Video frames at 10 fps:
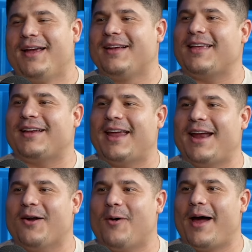It's like
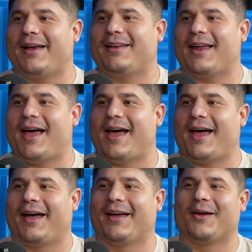Dana White
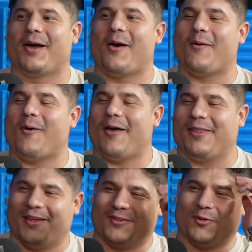uh, on
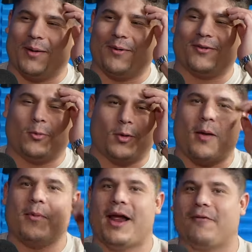the streamers. We're
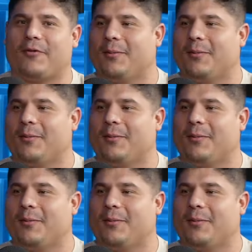coming after him.